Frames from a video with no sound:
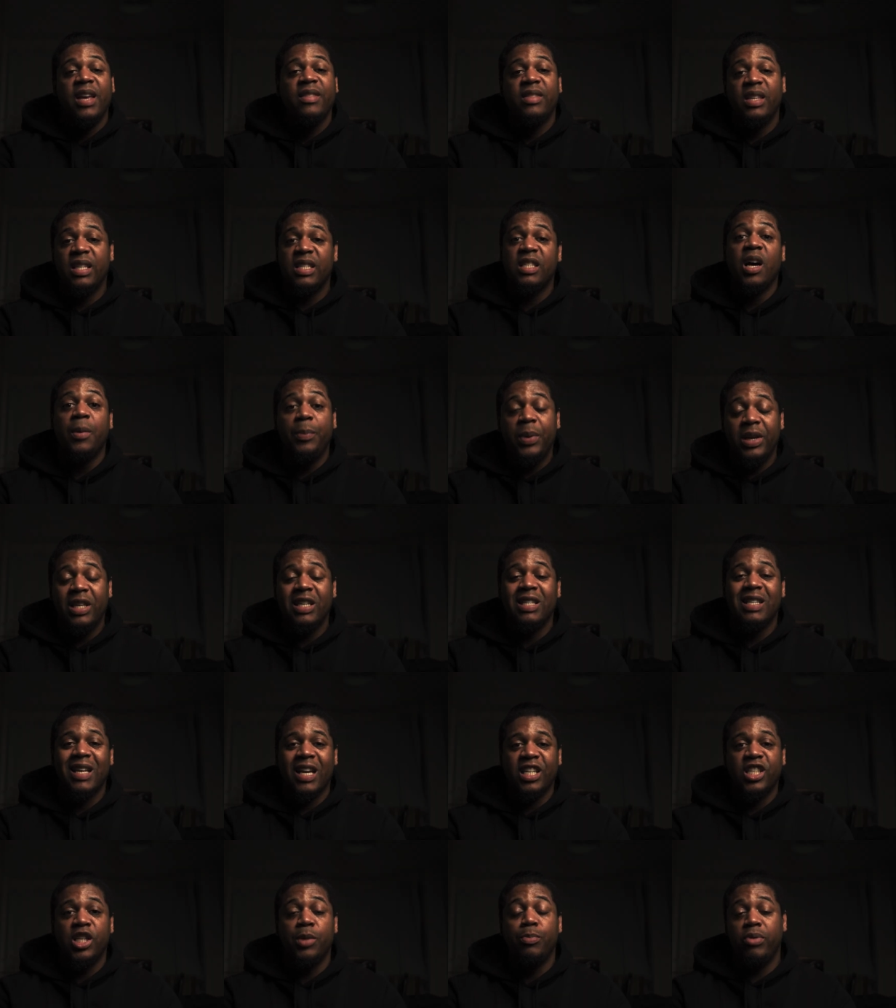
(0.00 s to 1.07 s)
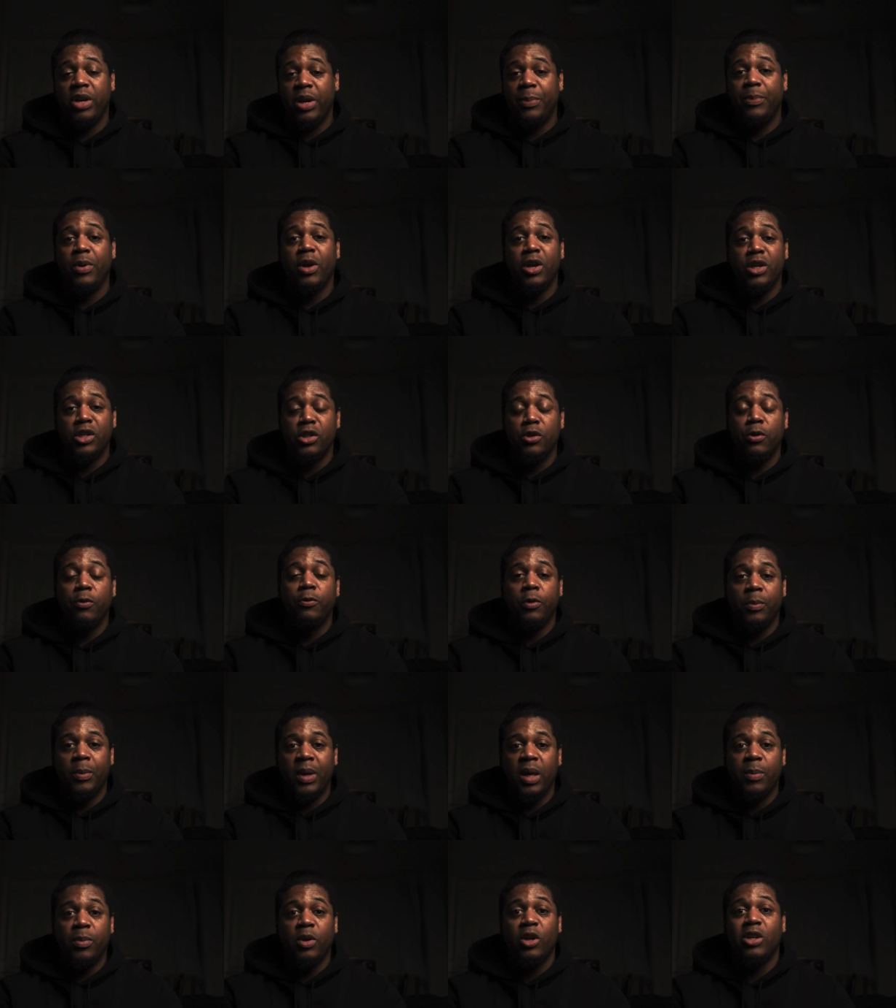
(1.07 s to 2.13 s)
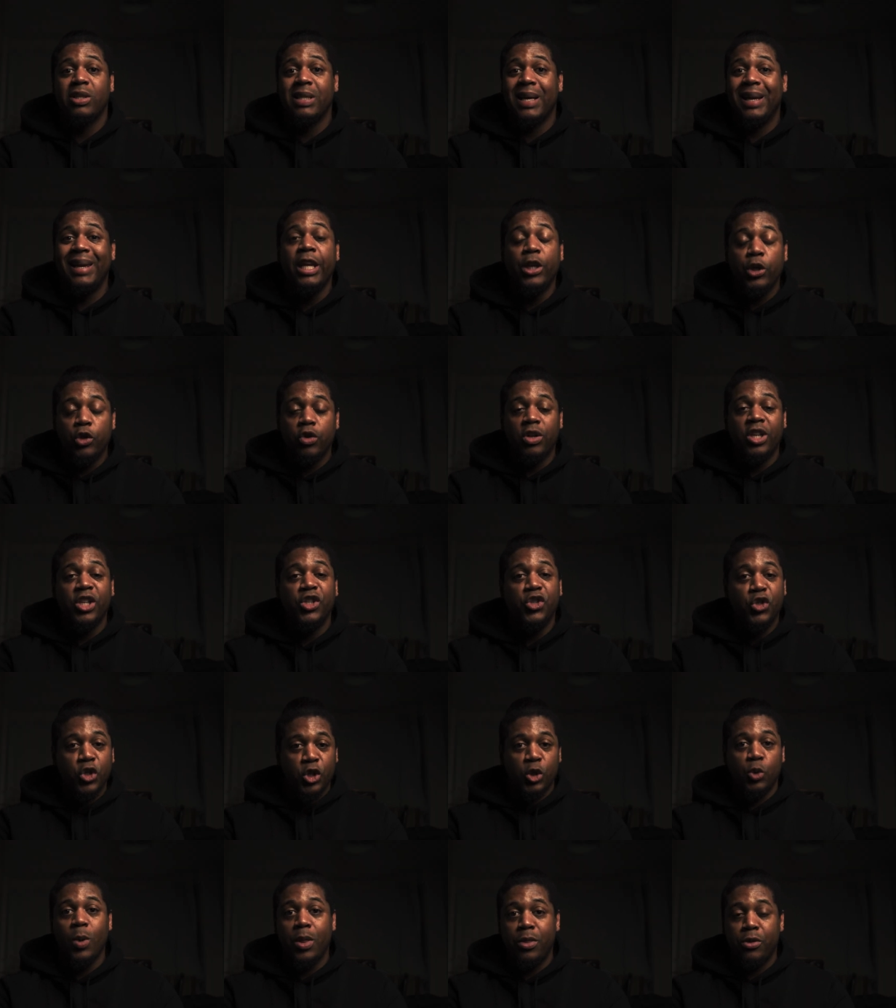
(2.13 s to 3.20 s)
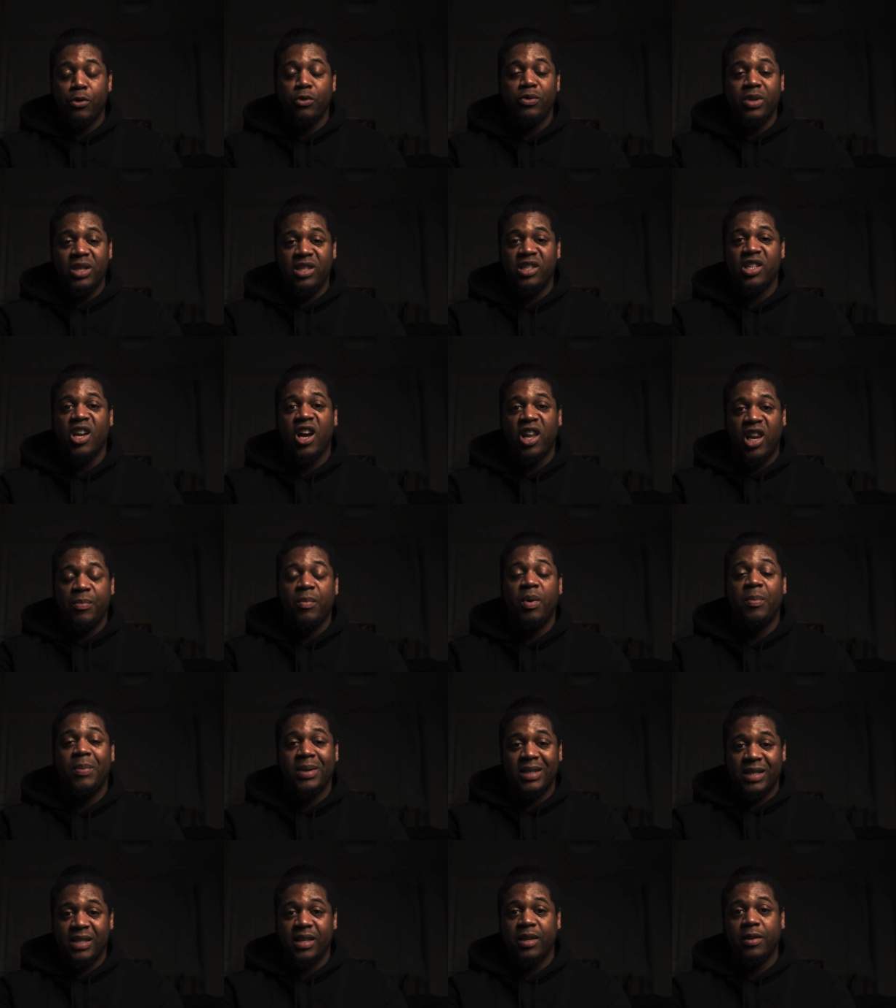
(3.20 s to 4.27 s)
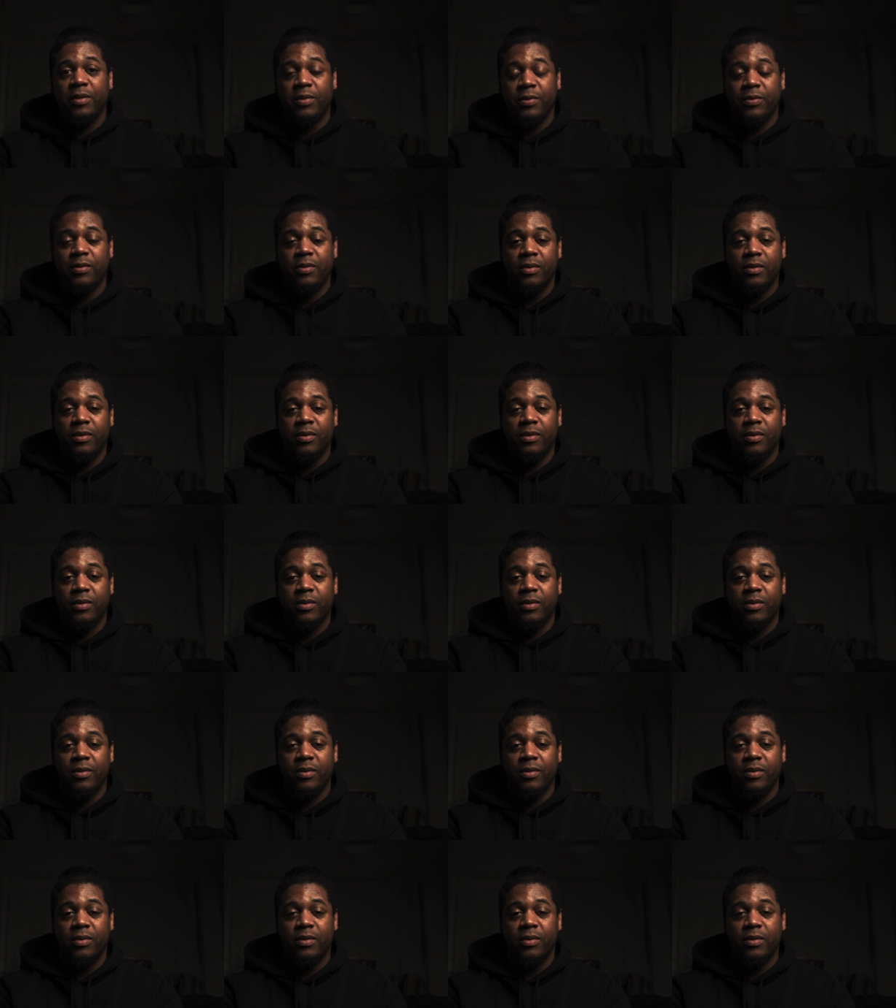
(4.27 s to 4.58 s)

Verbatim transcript: This topic is actually pretty personal for me because I literally just went through this dilemma myself.